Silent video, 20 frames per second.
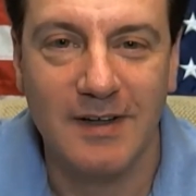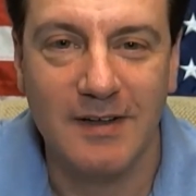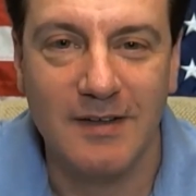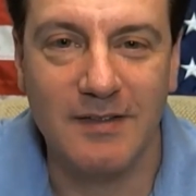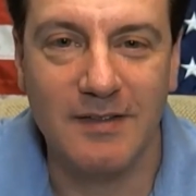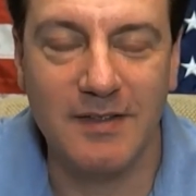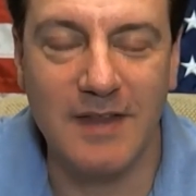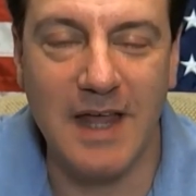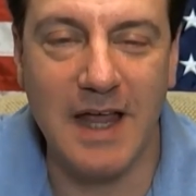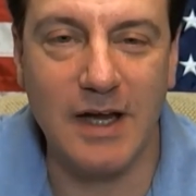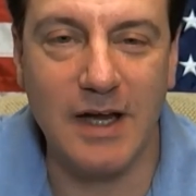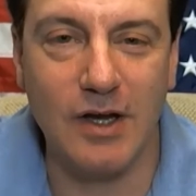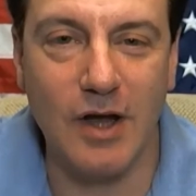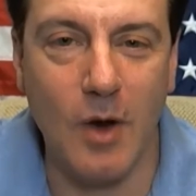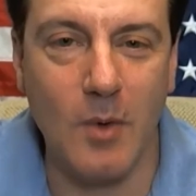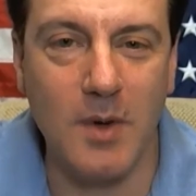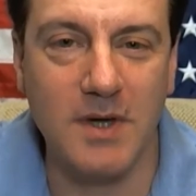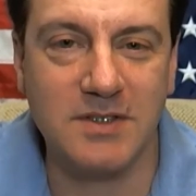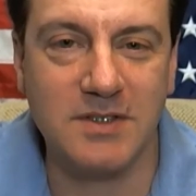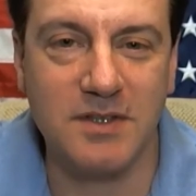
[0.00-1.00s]
they
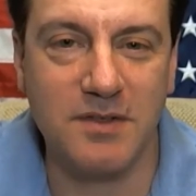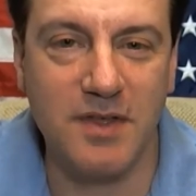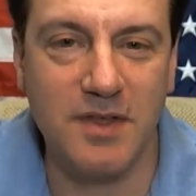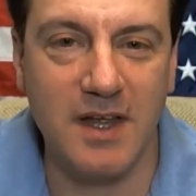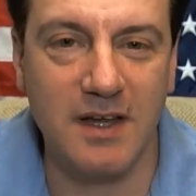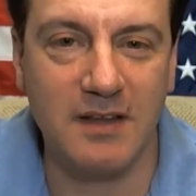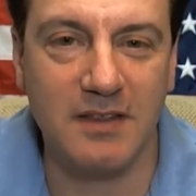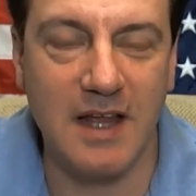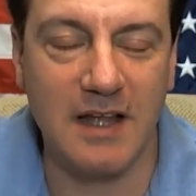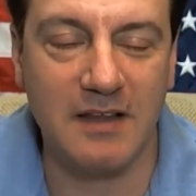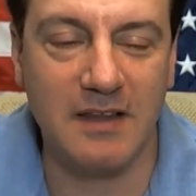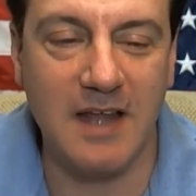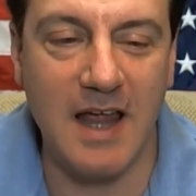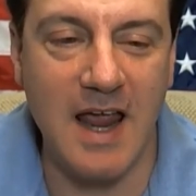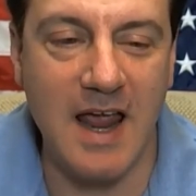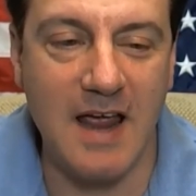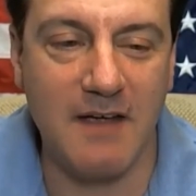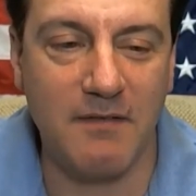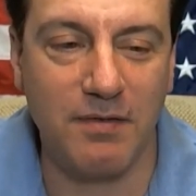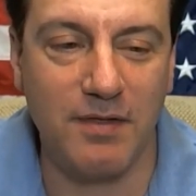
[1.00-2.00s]
always think that they
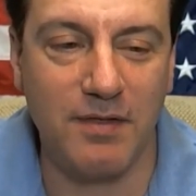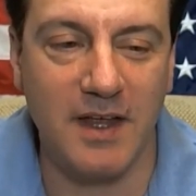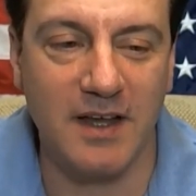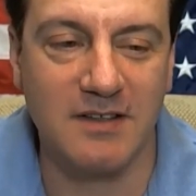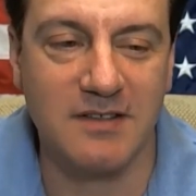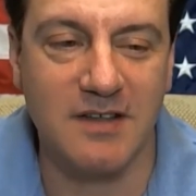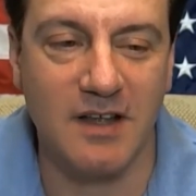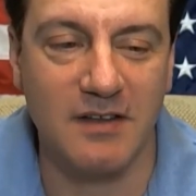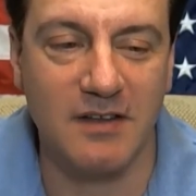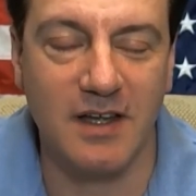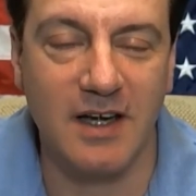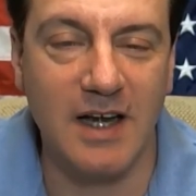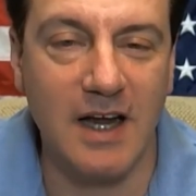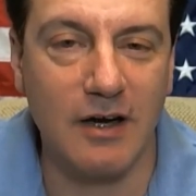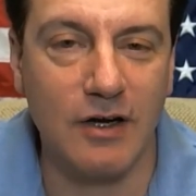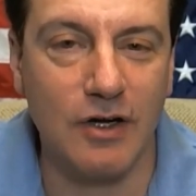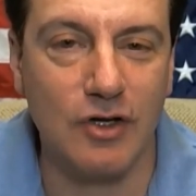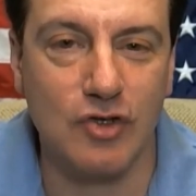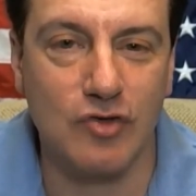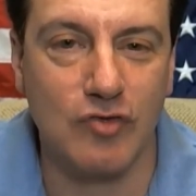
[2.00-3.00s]
have things under their
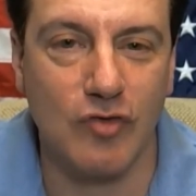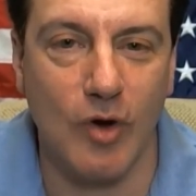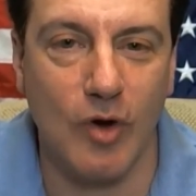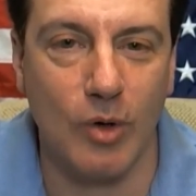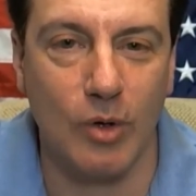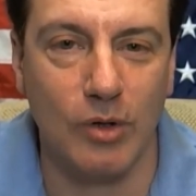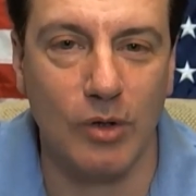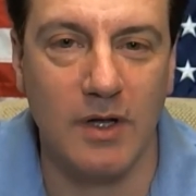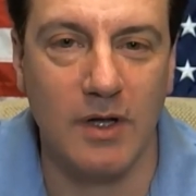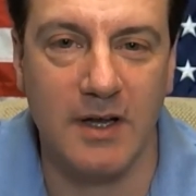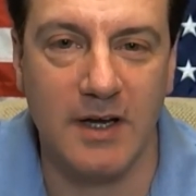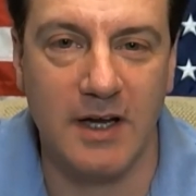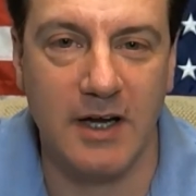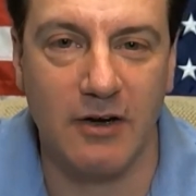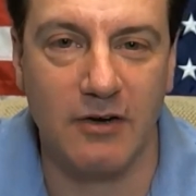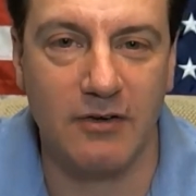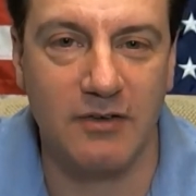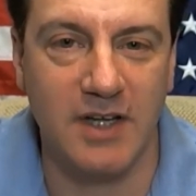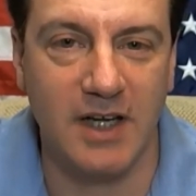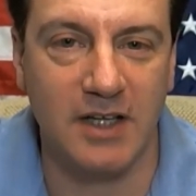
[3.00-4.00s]
control and
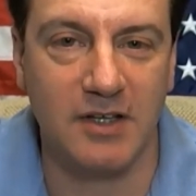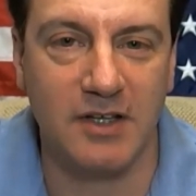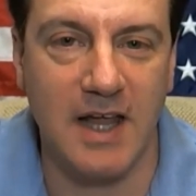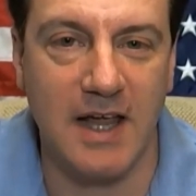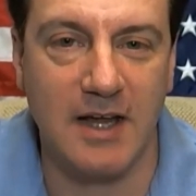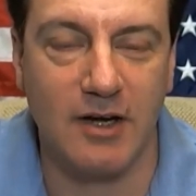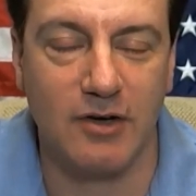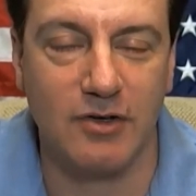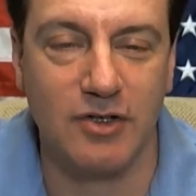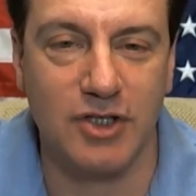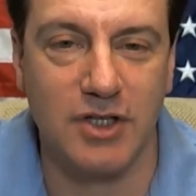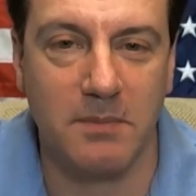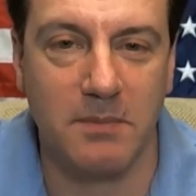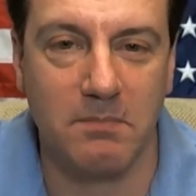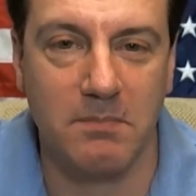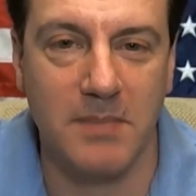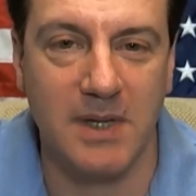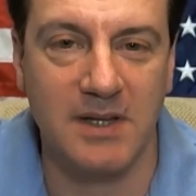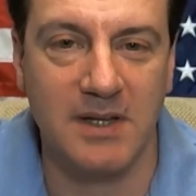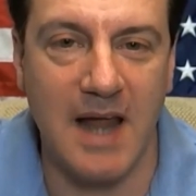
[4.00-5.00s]
their dictatorship
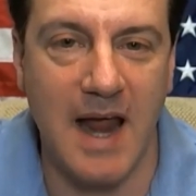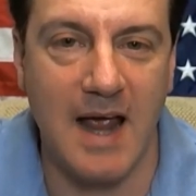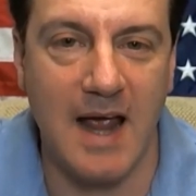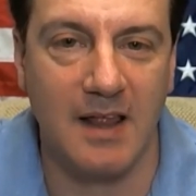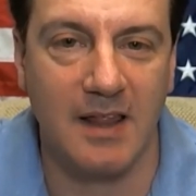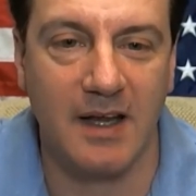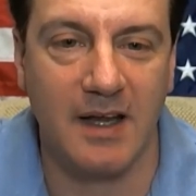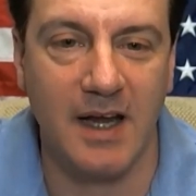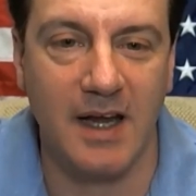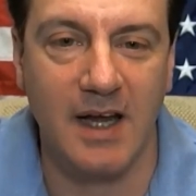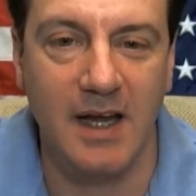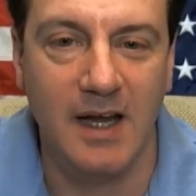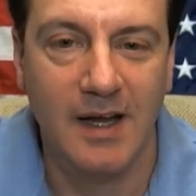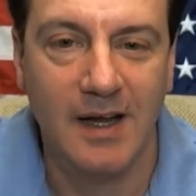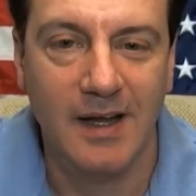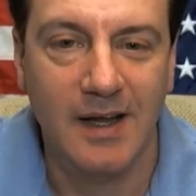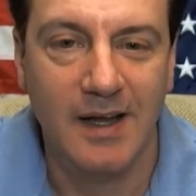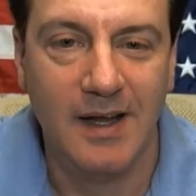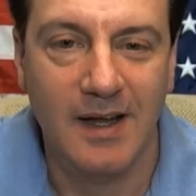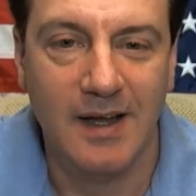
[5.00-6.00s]
mentality,
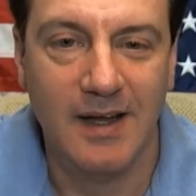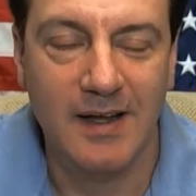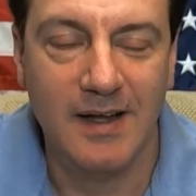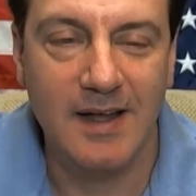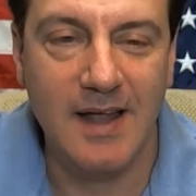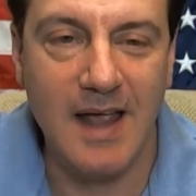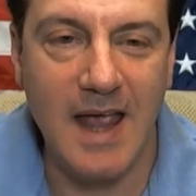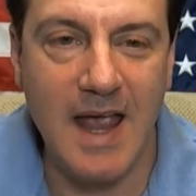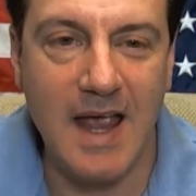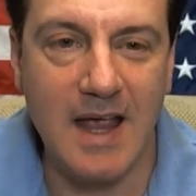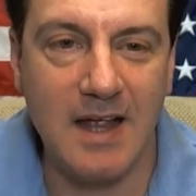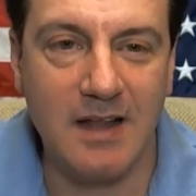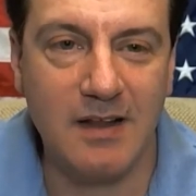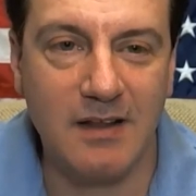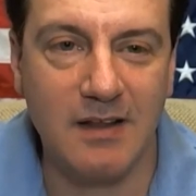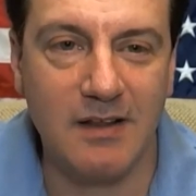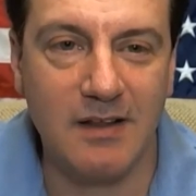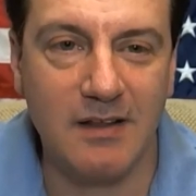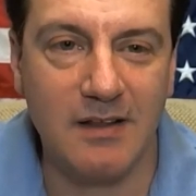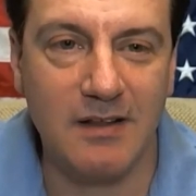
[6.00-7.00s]

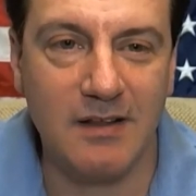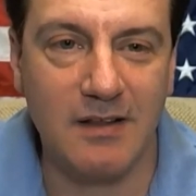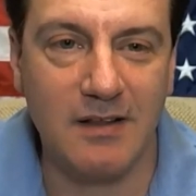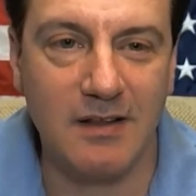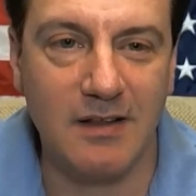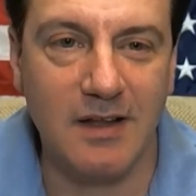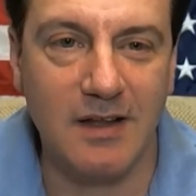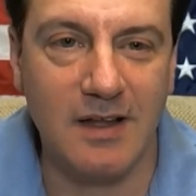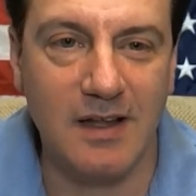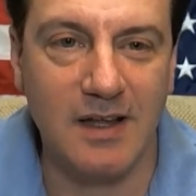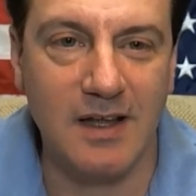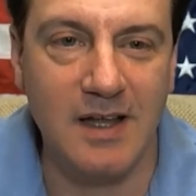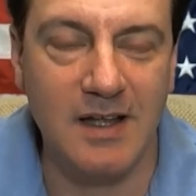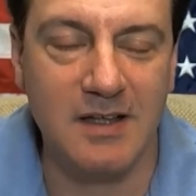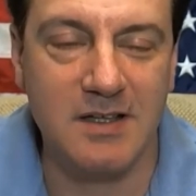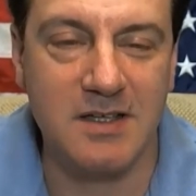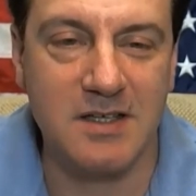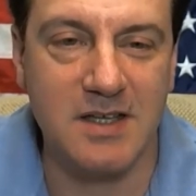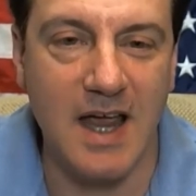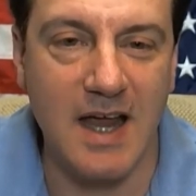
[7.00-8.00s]
and
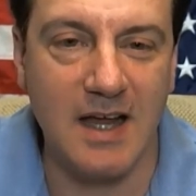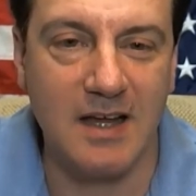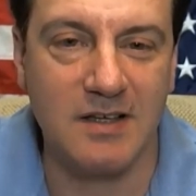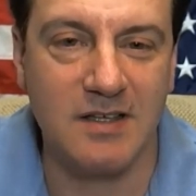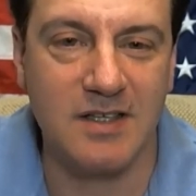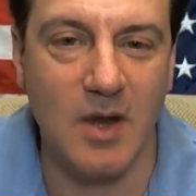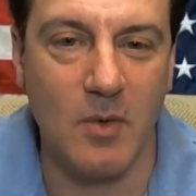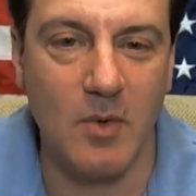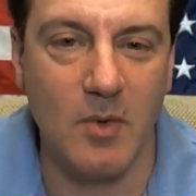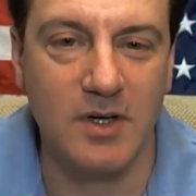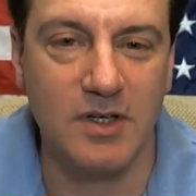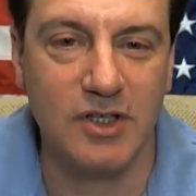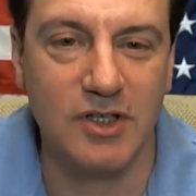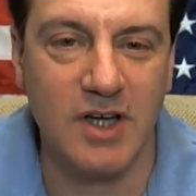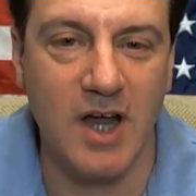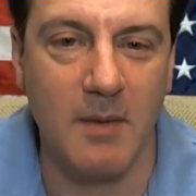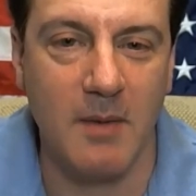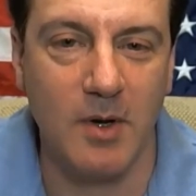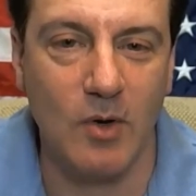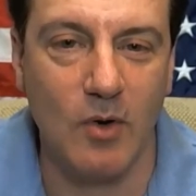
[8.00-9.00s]
it's like someone
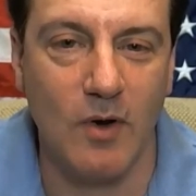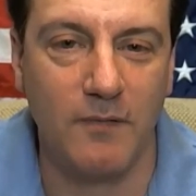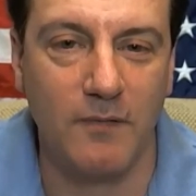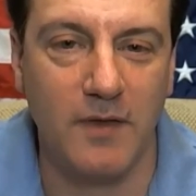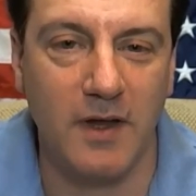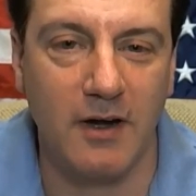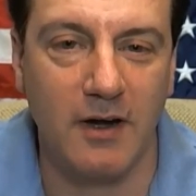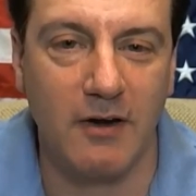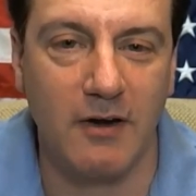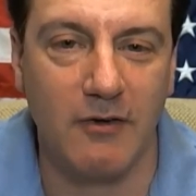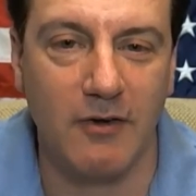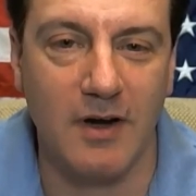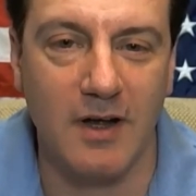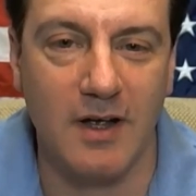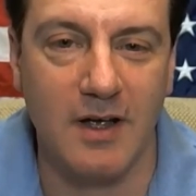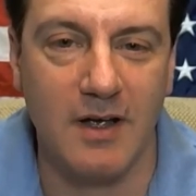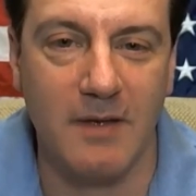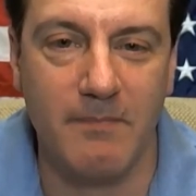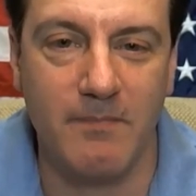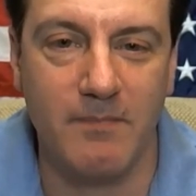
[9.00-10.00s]
coming off their
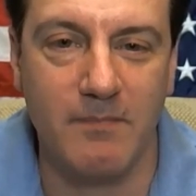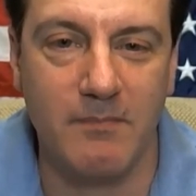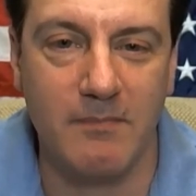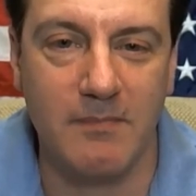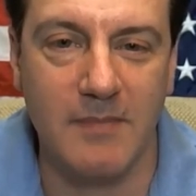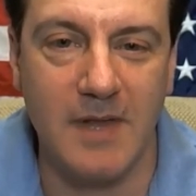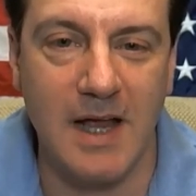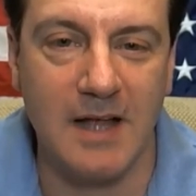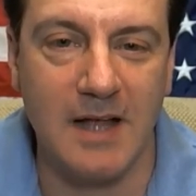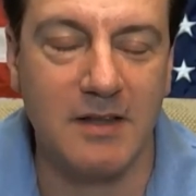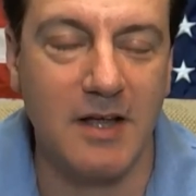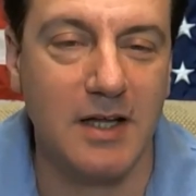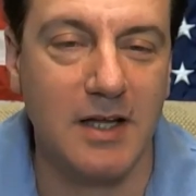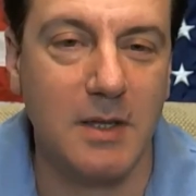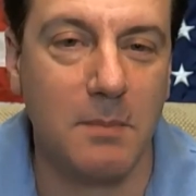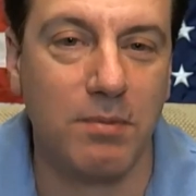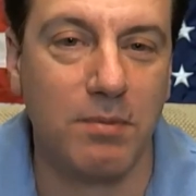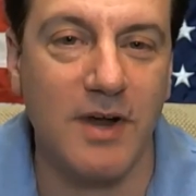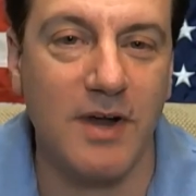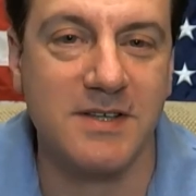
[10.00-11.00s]

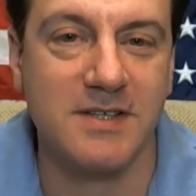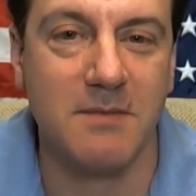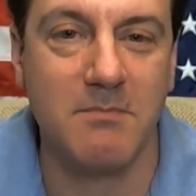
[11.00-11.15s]
antidepressant